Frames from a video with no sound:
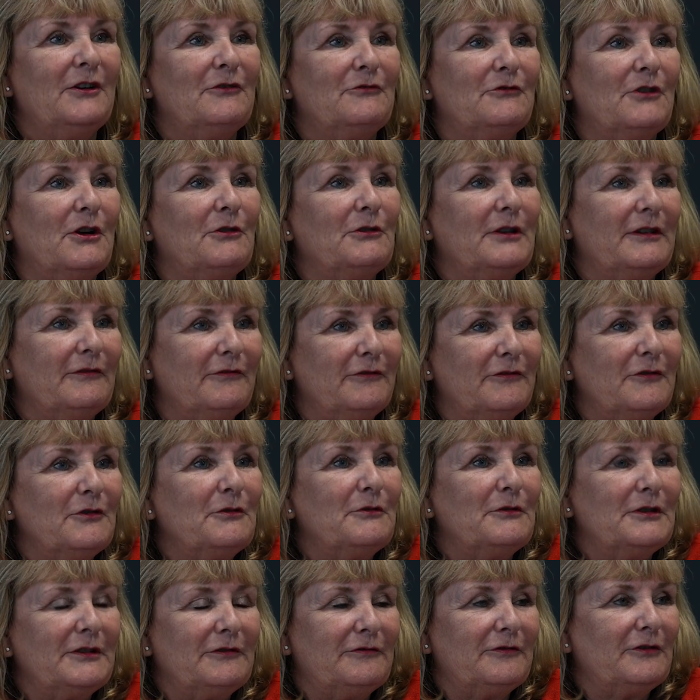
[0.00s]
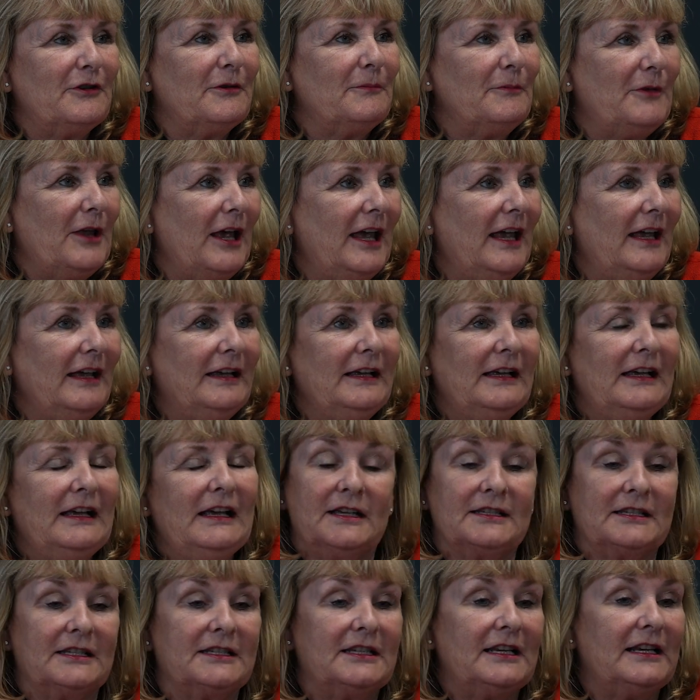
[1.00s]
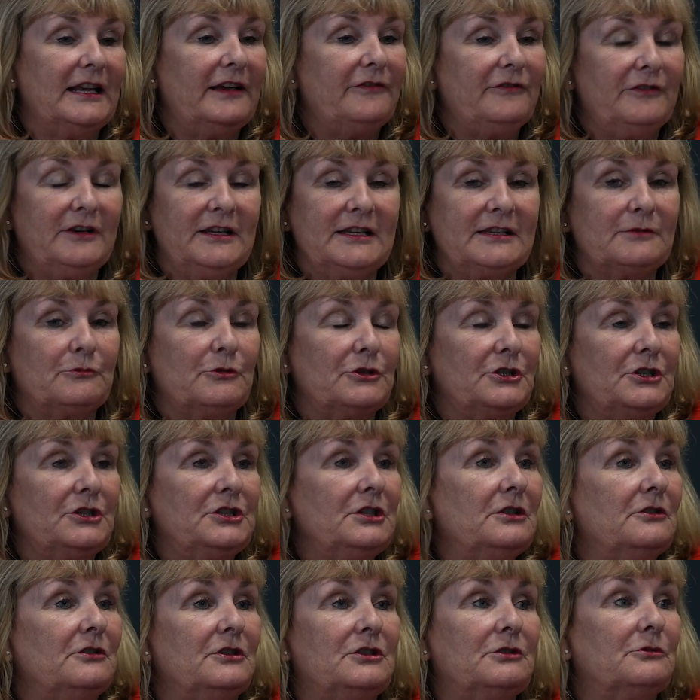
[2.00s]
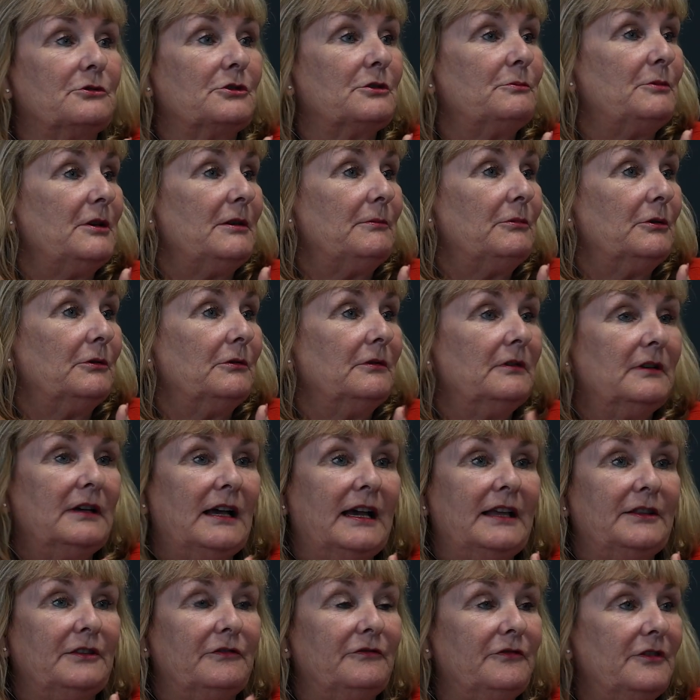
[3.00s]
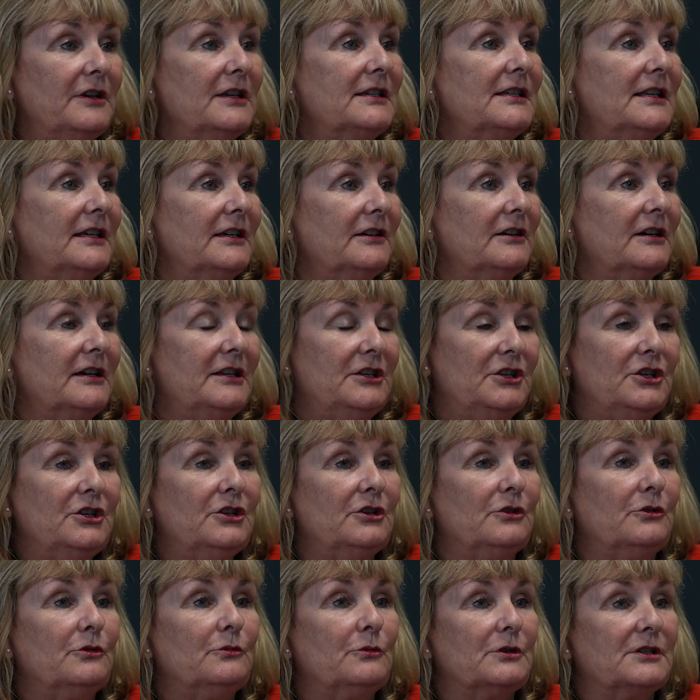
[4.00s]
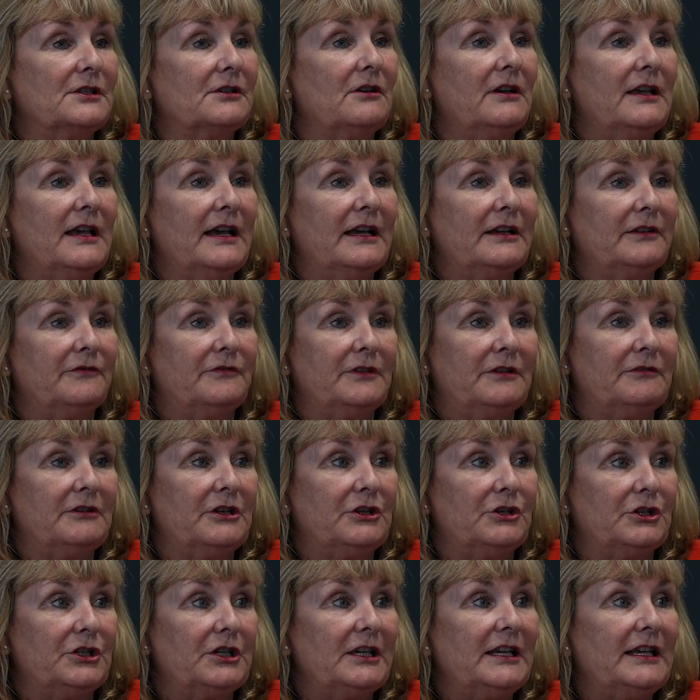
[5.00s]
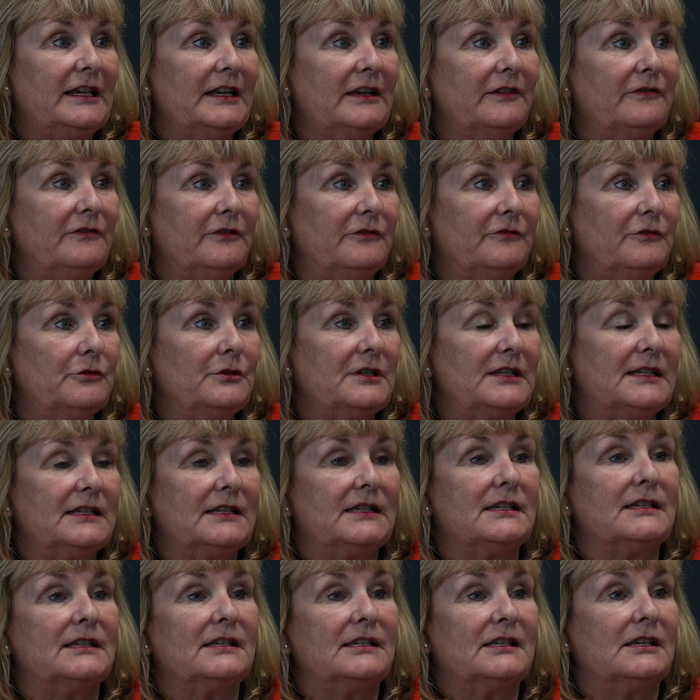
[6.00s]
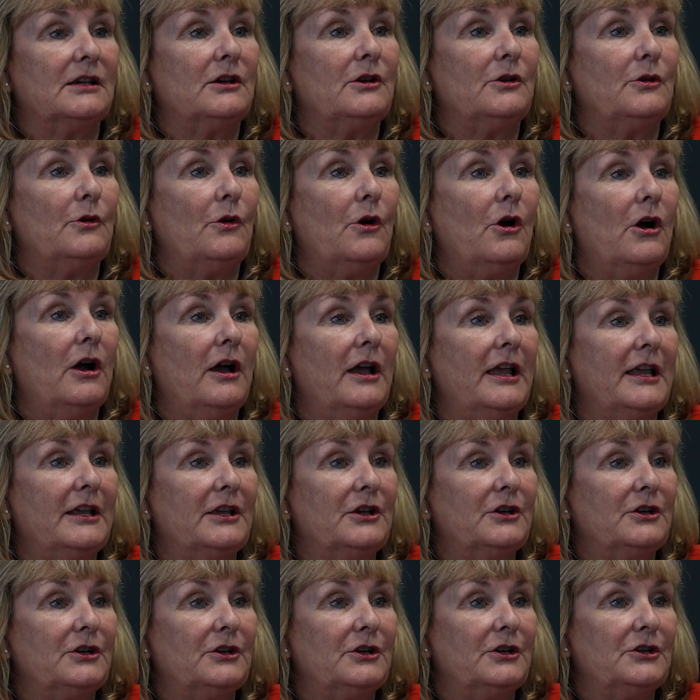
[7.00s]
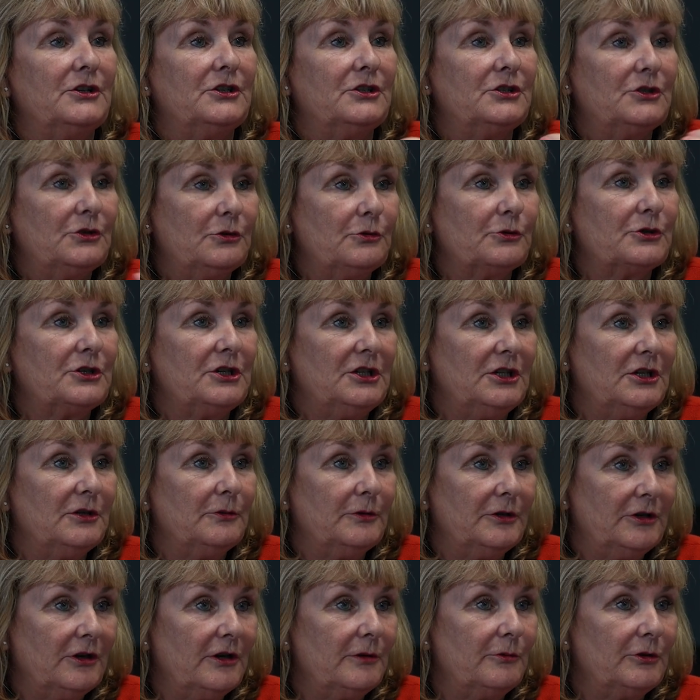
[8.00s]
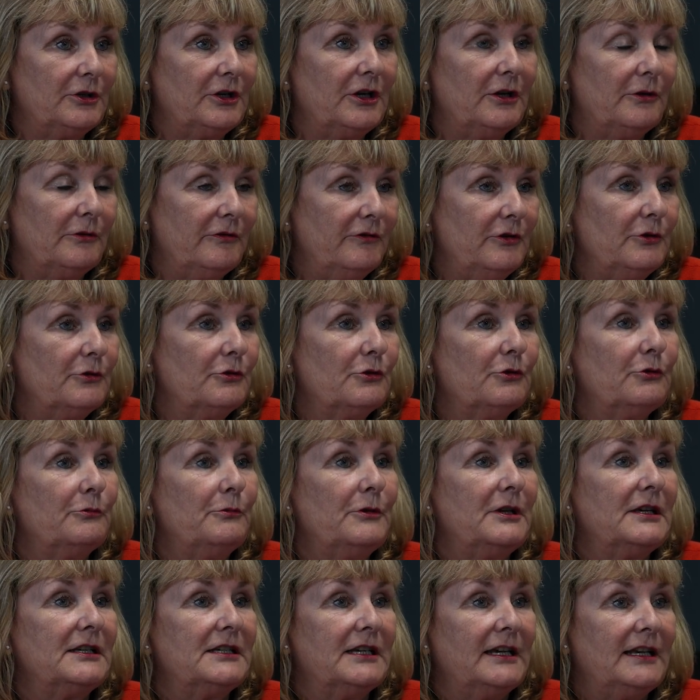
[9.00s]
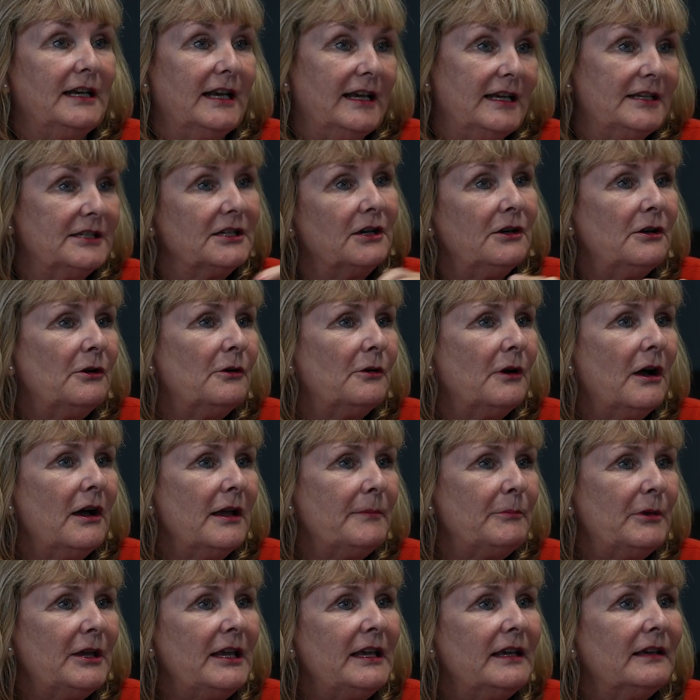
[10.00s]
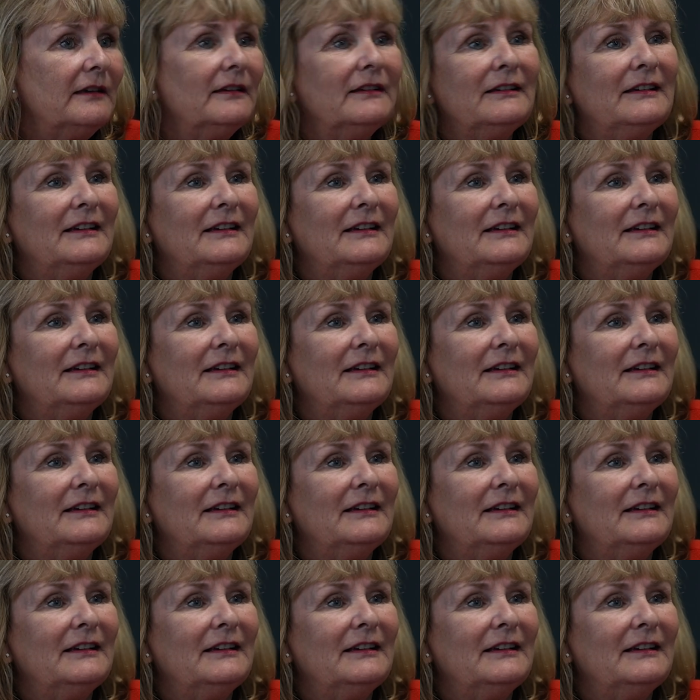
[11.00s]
rolling forward from there, as a telephonist, what do? You talk to people. And the first thing I knew was I had a very good ear for voices. So I could talk to you and I would know if you called me a day later, oh, hi, Pete,